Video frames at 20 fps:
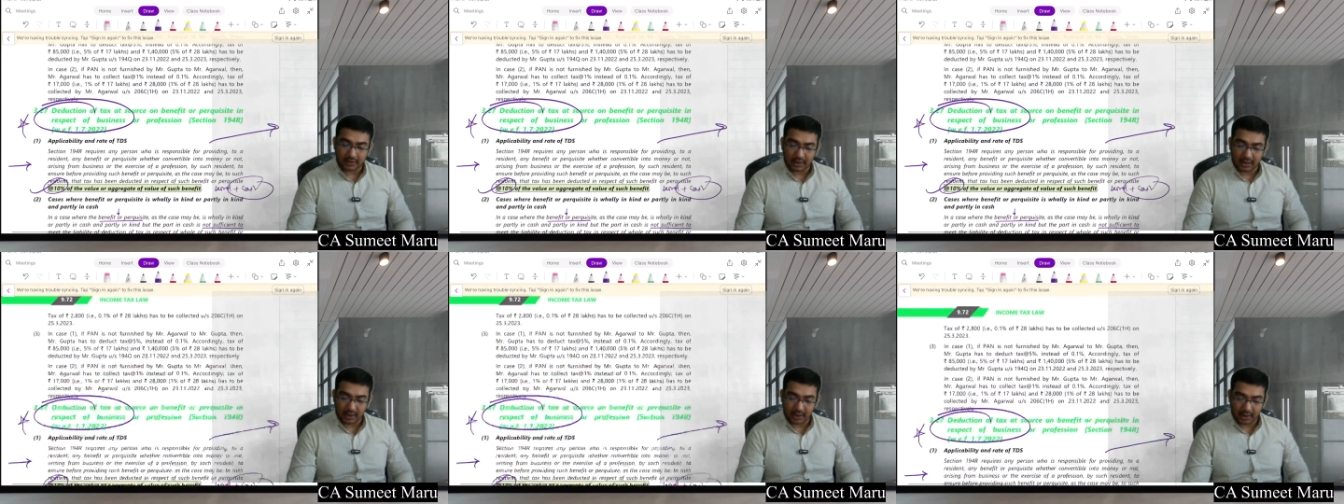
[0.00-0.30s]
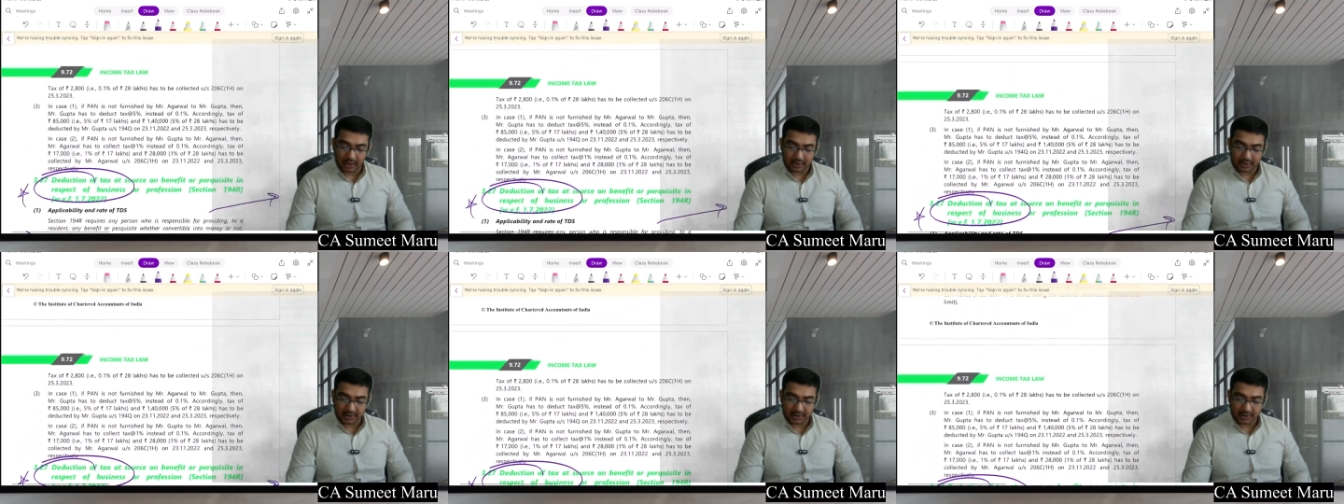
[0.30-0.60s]

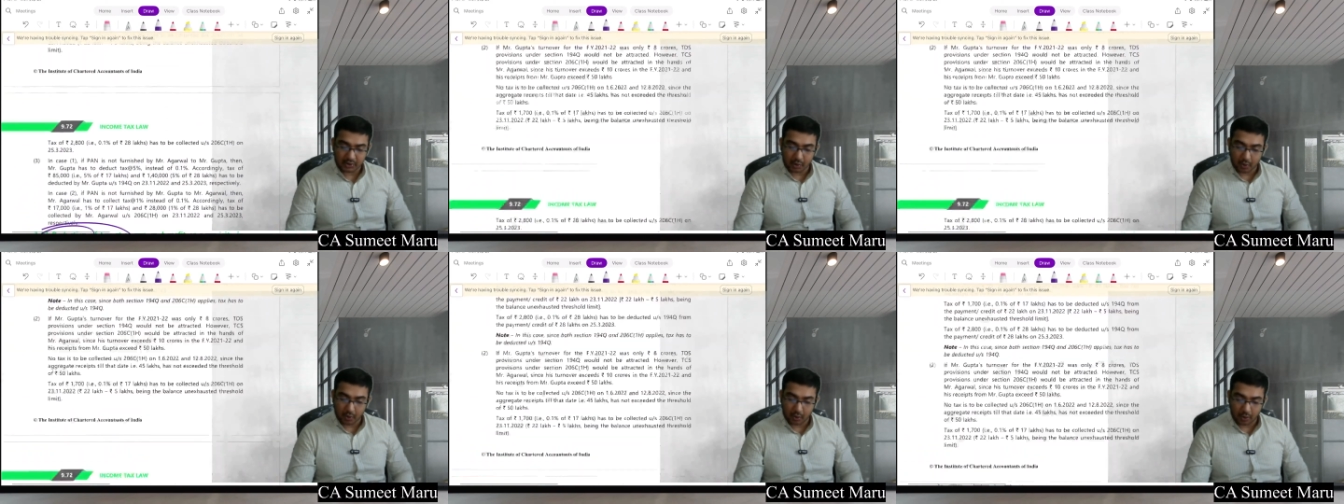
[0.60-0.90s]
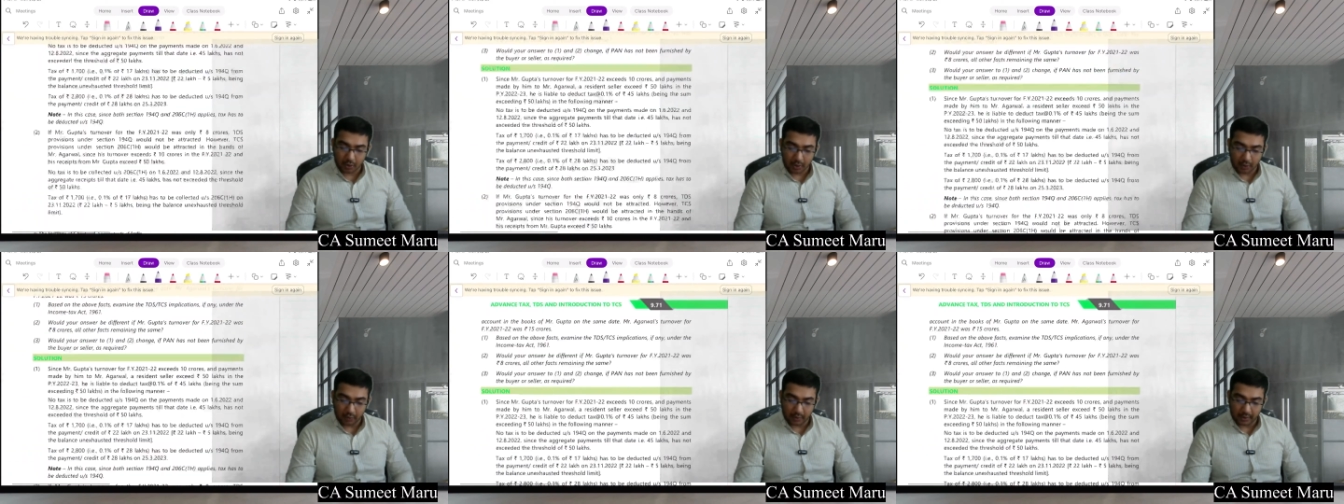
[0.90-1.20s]
I just don't know
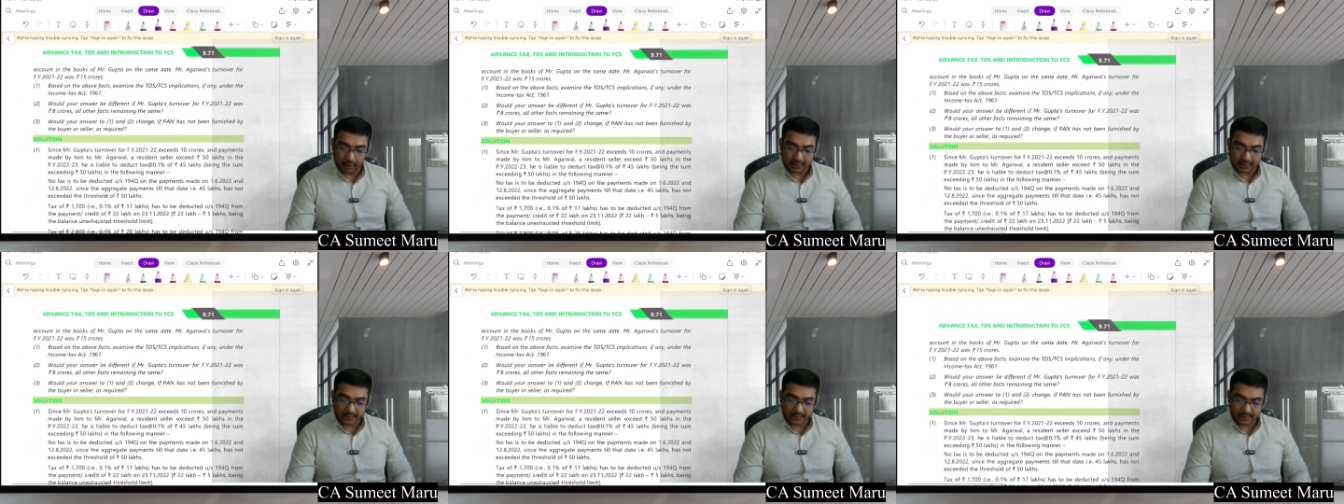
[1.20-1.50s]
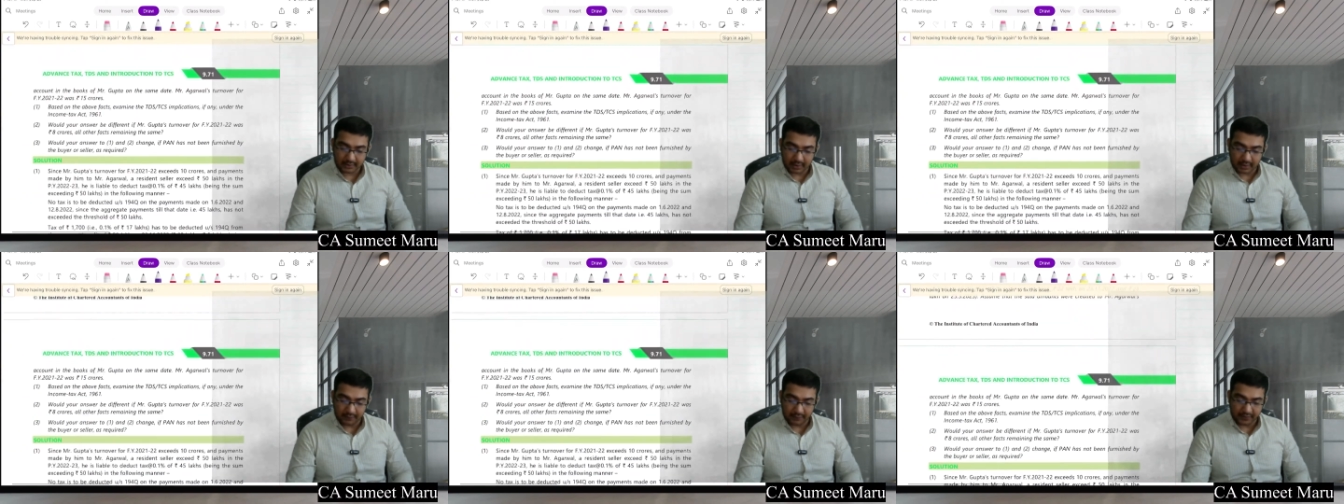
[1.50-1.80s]
how I
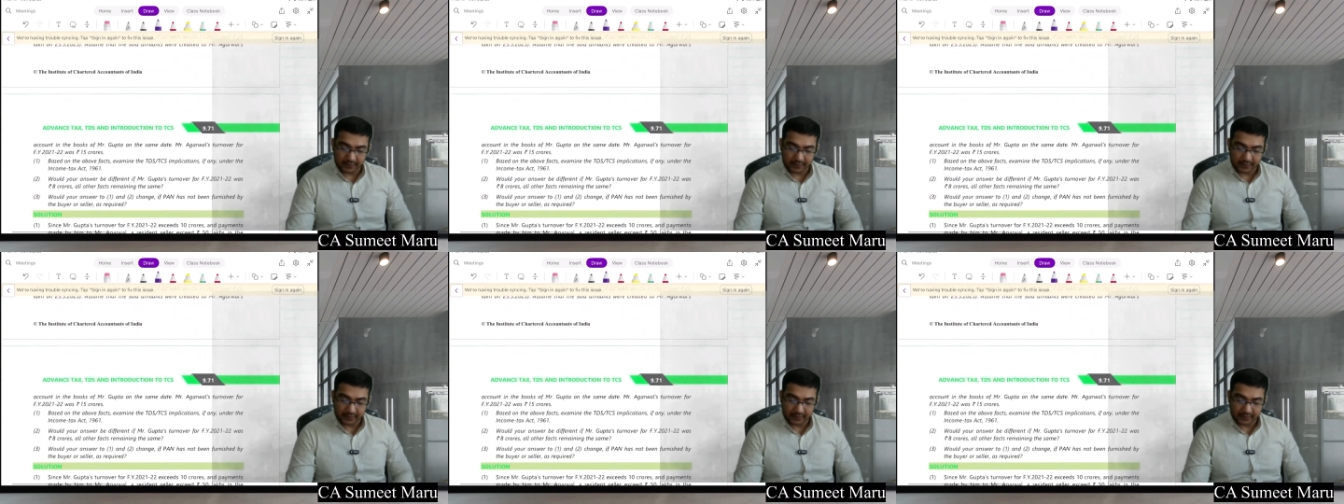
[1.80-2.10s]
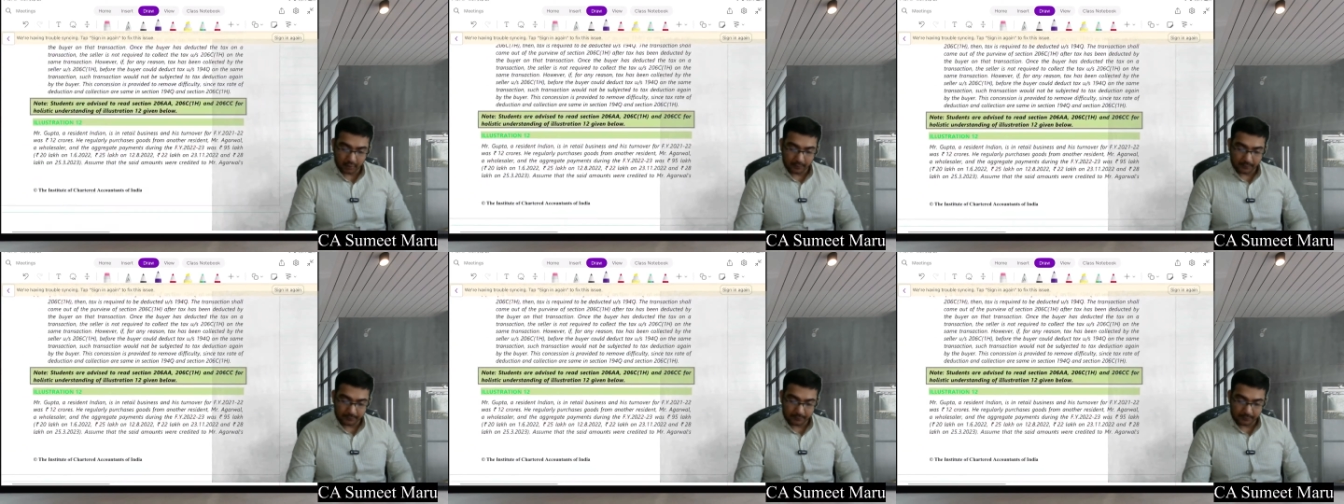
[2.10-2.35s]
just left it out.